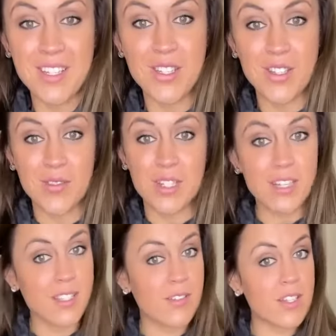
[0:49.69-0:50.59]
So
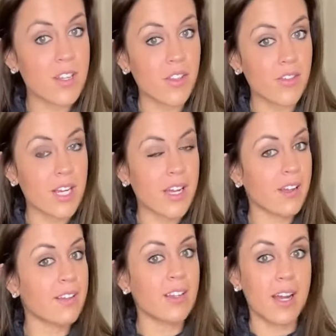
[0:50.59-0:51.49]
Dusty was in a 3X,
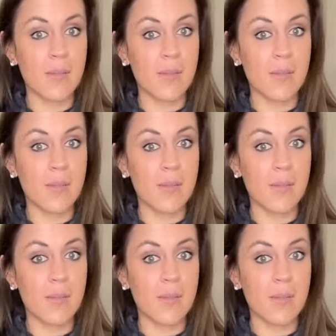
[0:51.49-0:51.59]
I'm